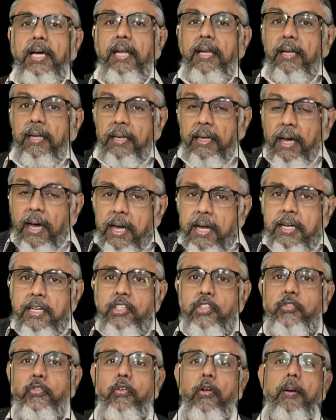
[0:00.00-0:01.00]

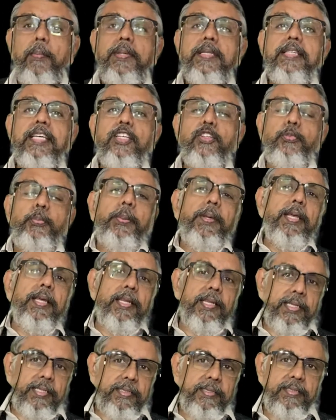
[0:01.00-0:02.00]
learns from his
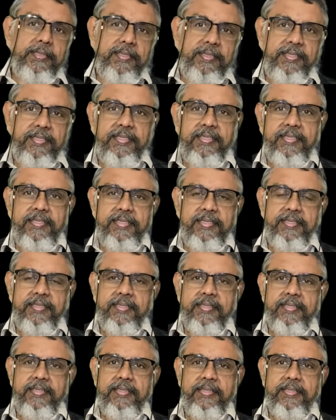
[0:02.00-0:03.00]
experience.
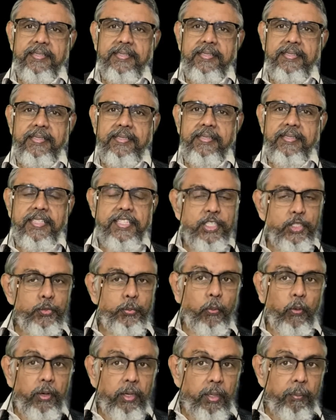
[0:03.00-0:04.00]
This is
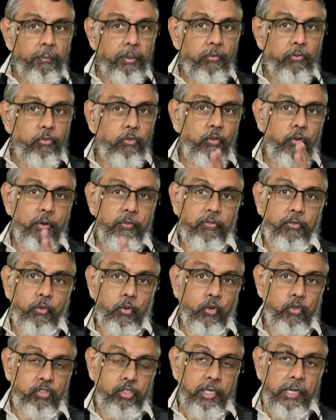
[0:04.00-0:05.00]
point number 4,
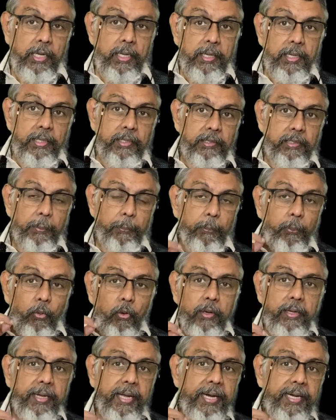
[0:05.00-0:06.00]
folks. The
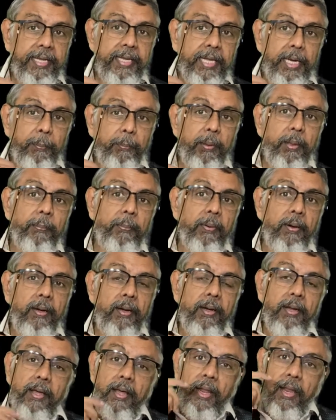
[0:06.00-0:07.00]
pull category people
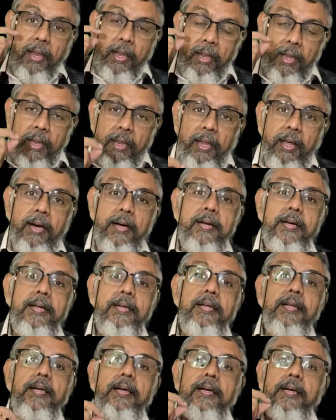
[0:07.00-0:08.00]

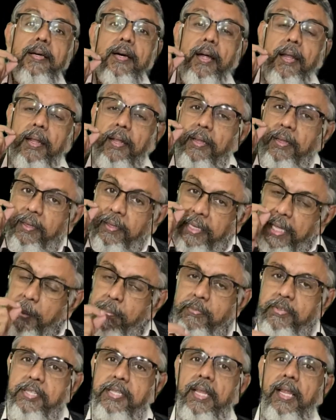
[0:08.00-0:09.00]
learn
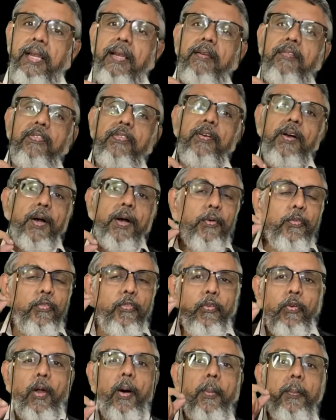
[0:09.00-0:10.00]
themselves
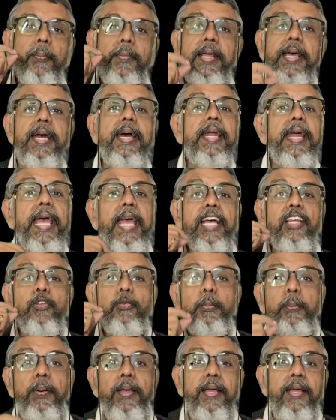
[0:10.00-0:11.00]
from their
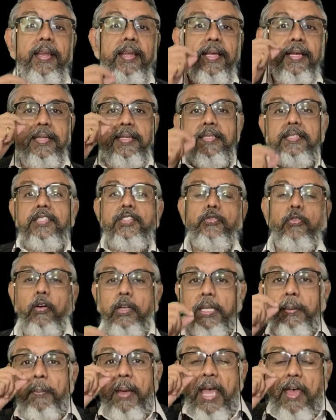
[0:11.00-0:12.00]
experience. For
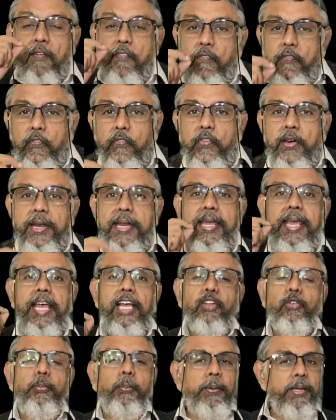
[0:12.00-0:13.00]
them, every
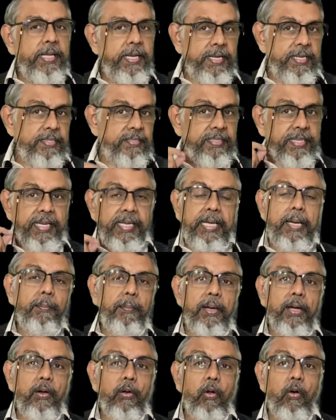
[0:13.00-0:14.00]
experience they come
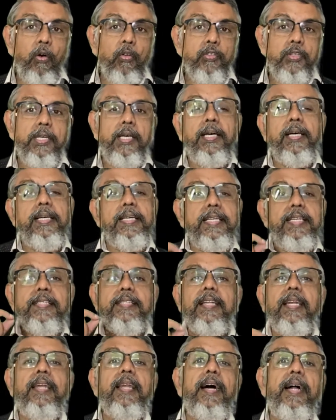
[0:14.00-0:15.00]
across is
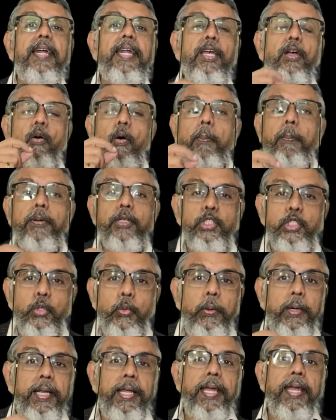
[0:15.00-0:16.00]
a learning
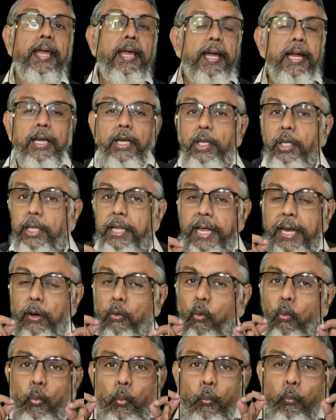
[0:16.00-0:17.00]
opportunity. They
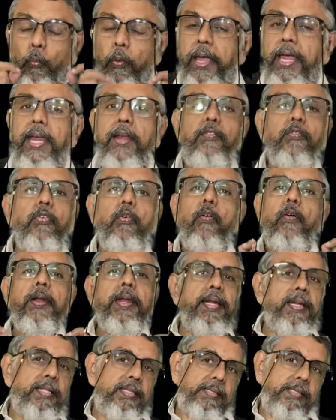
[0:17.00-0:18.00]
don't wait for
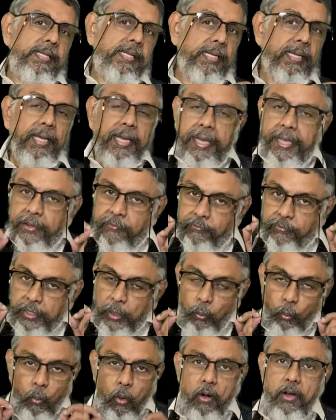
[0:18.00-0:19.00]
anything. If they
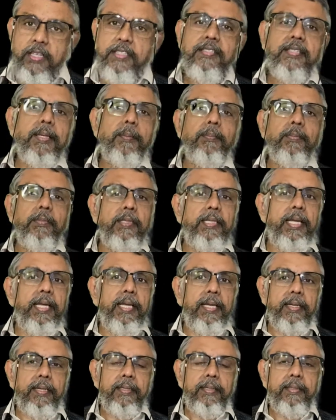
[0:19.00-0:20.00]
want
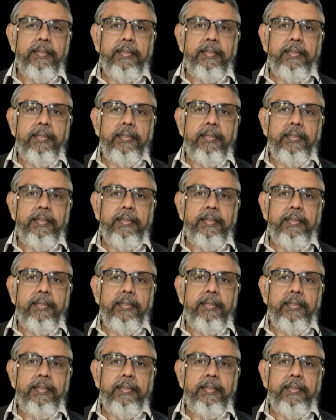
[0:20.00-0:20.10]
something,